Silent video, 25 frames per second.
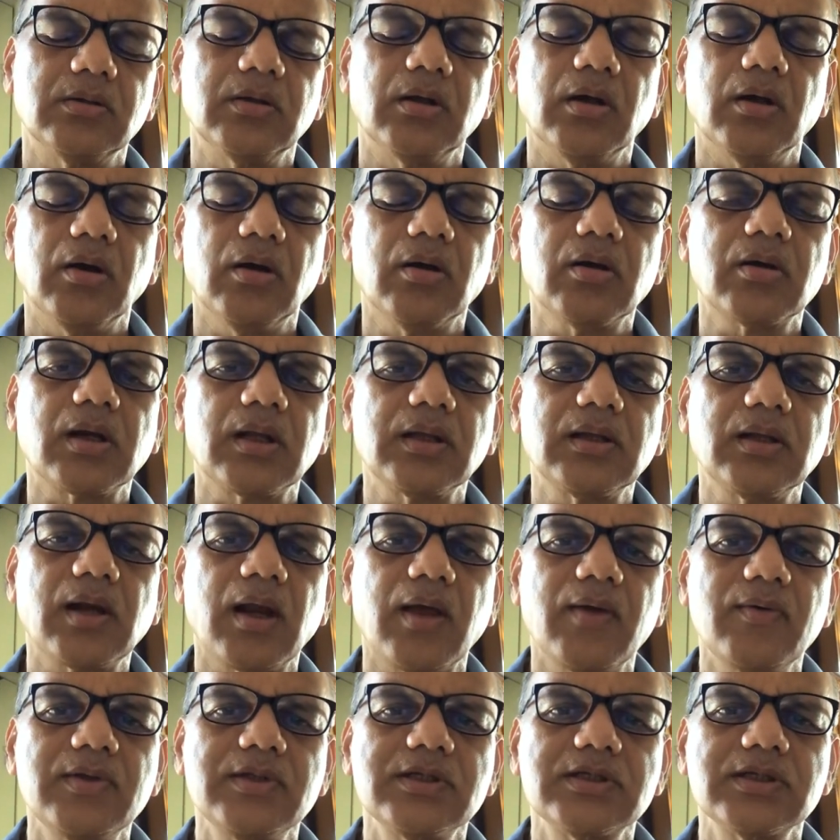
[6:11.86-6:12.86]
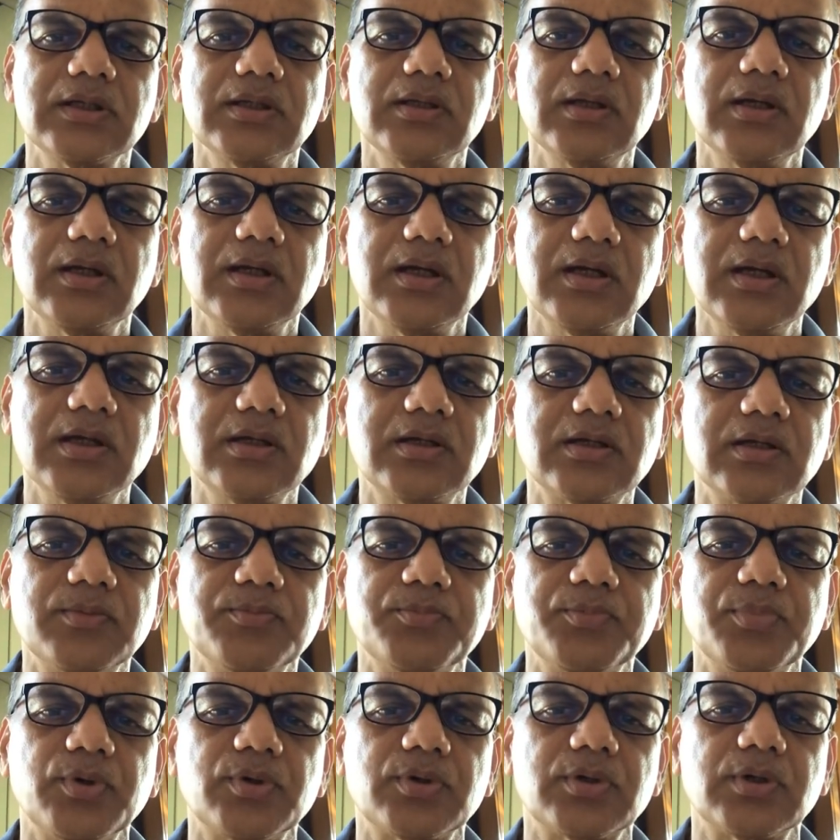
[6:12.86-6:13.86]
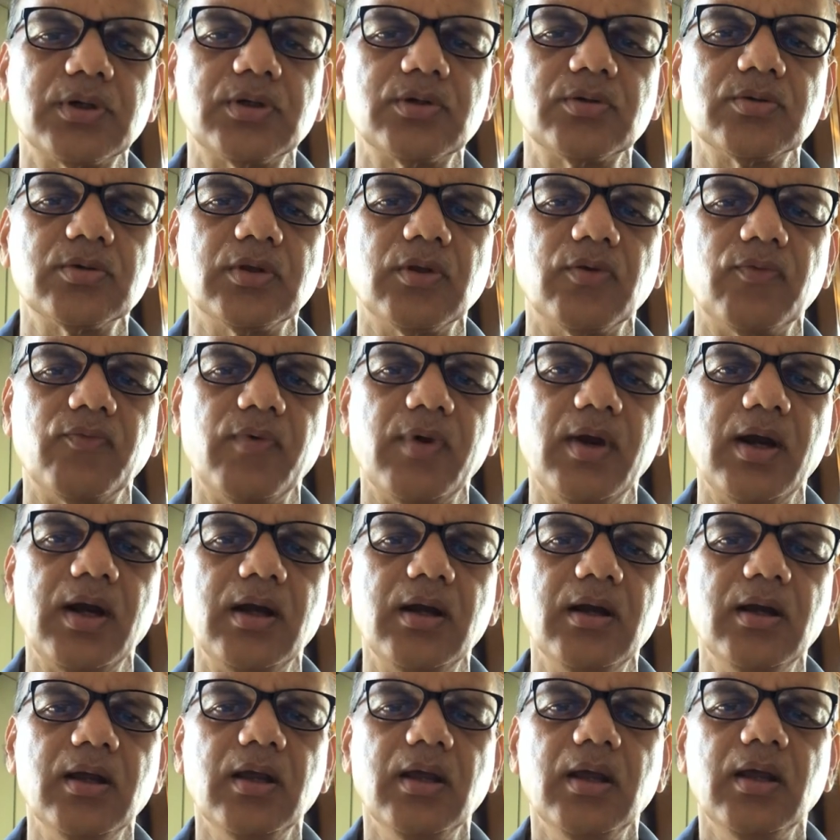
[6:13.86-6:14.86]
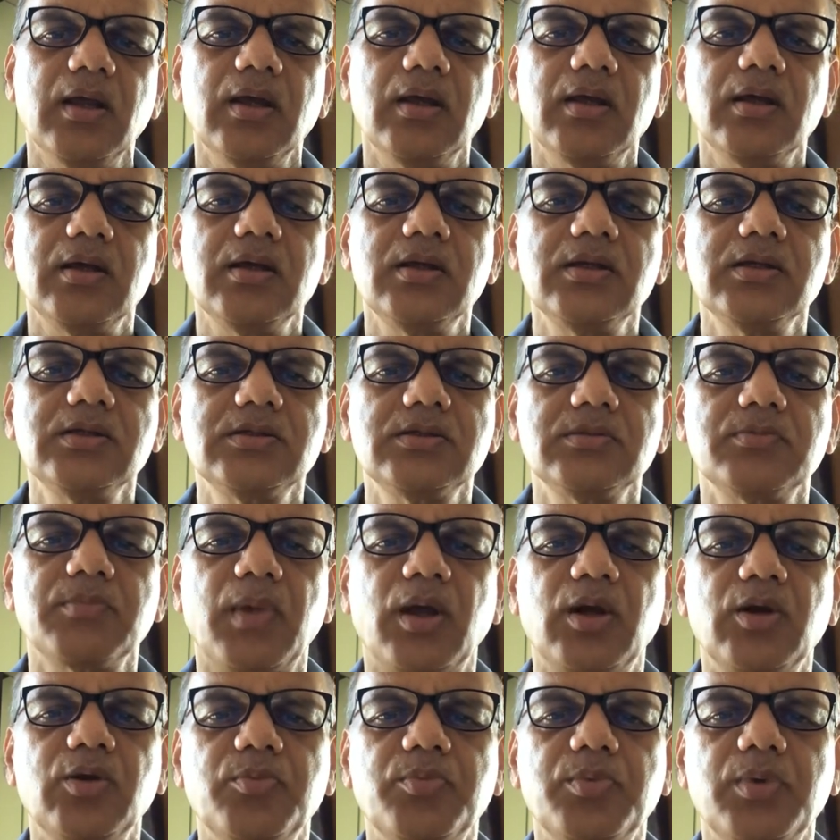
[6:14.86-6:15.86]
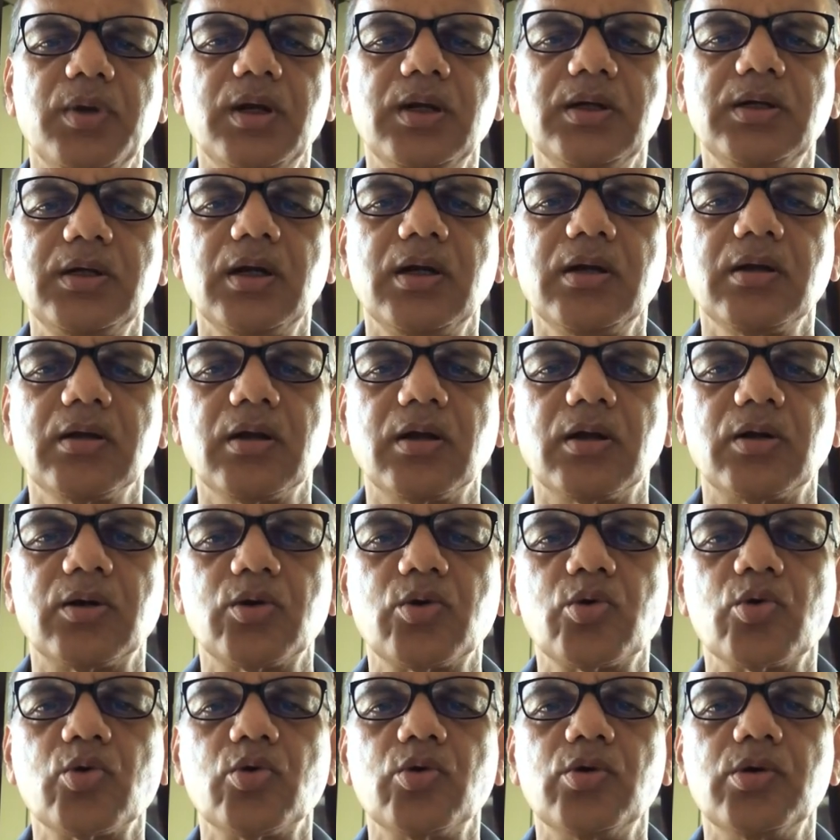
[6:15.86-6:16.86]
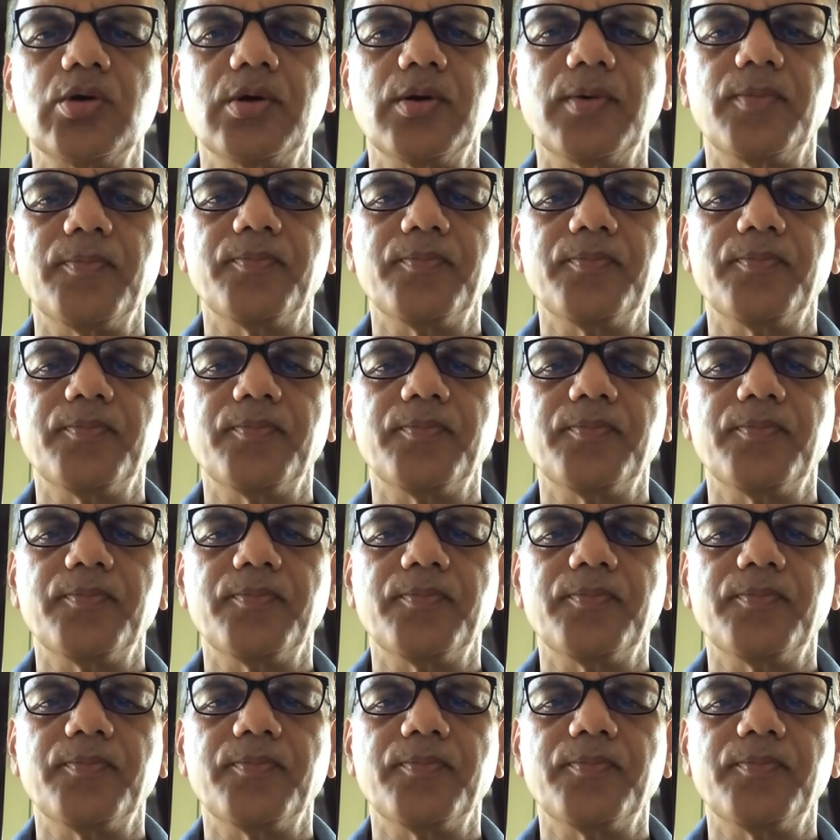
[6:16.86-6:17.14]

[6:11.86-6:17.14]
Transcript: or rather I will say the heat input into the weld is manipulated, controlled.